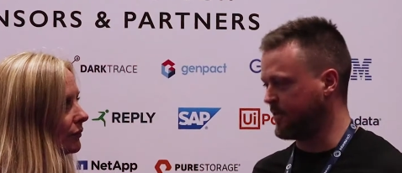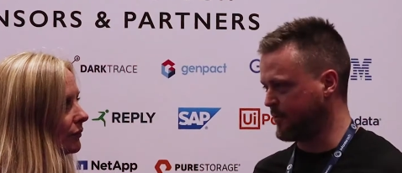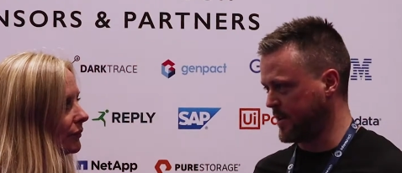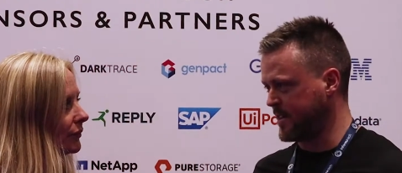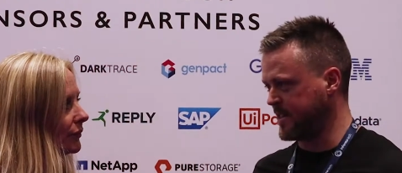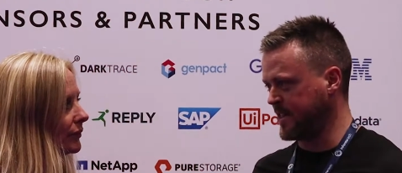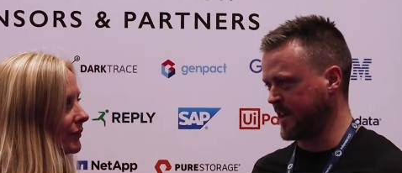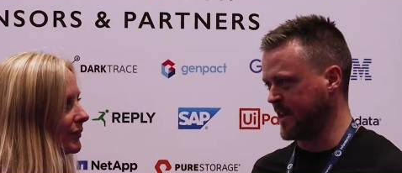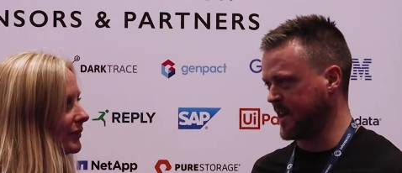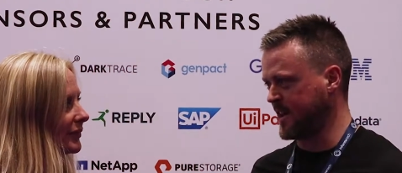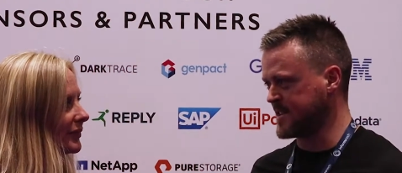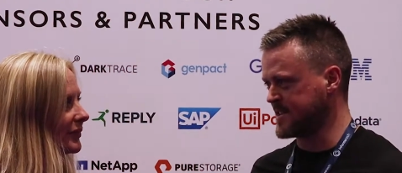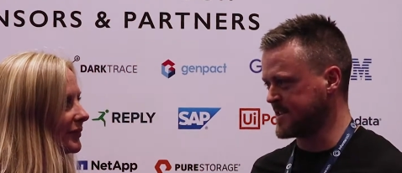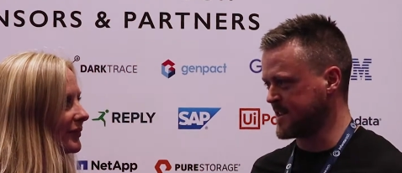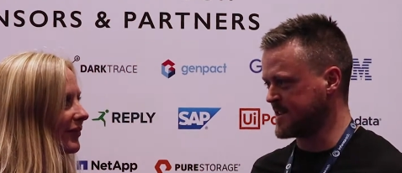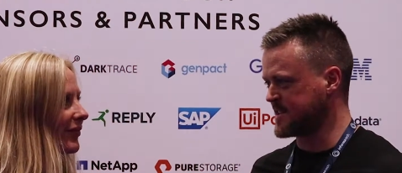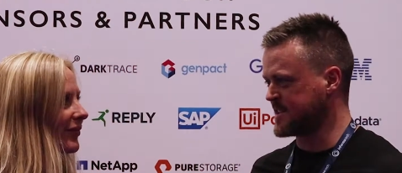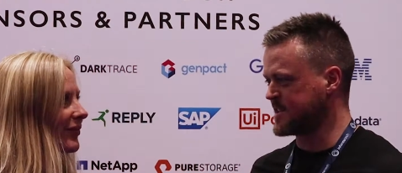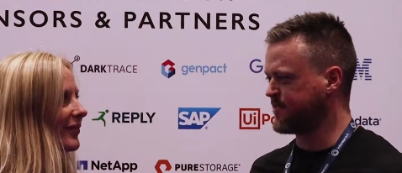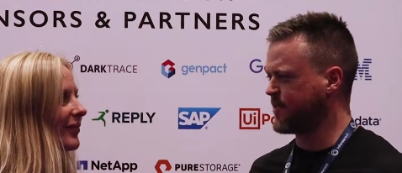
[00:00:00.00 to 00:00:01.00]
Speaker 1: everything is.
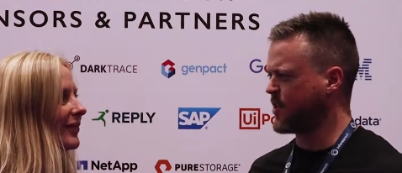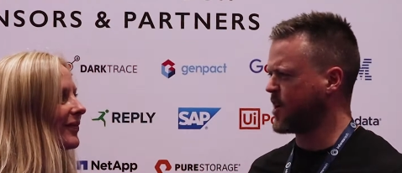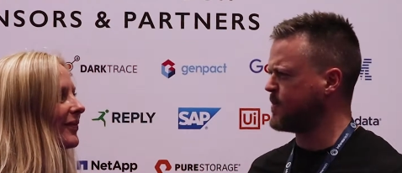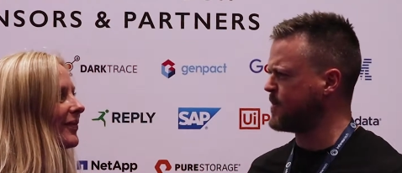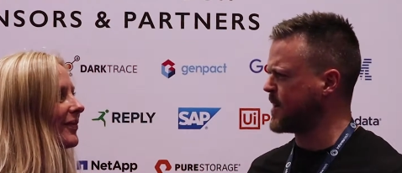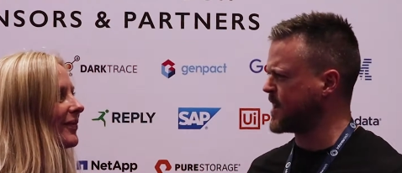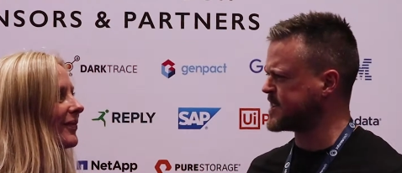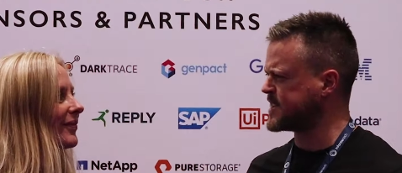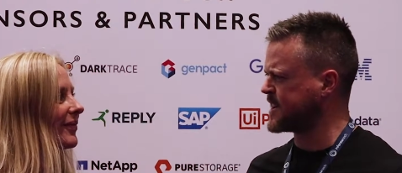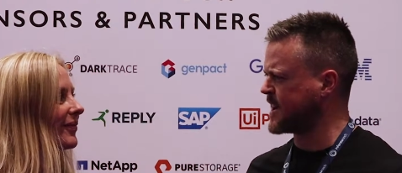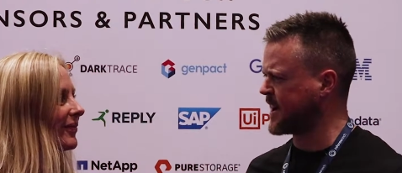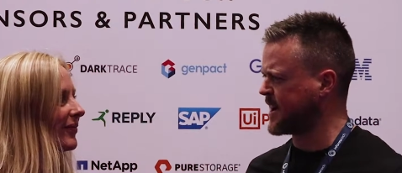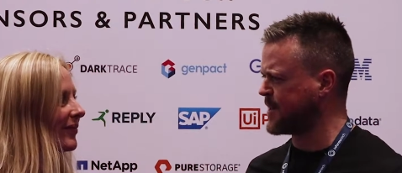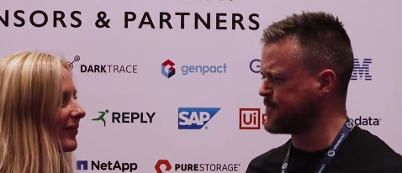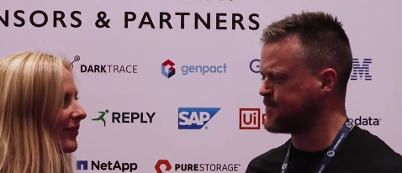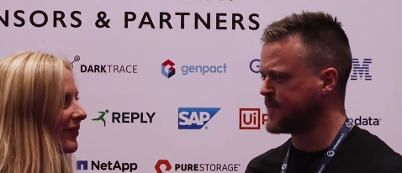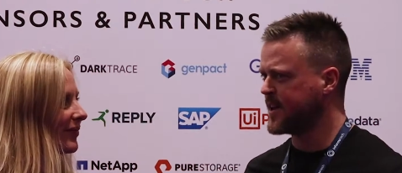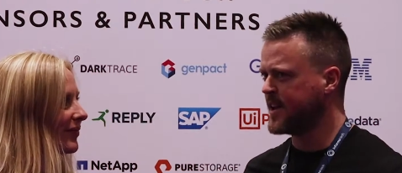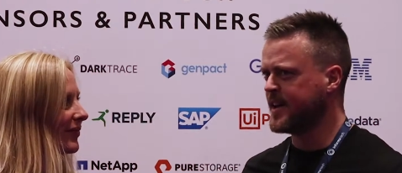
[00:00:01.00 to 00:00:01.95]
There's very much um,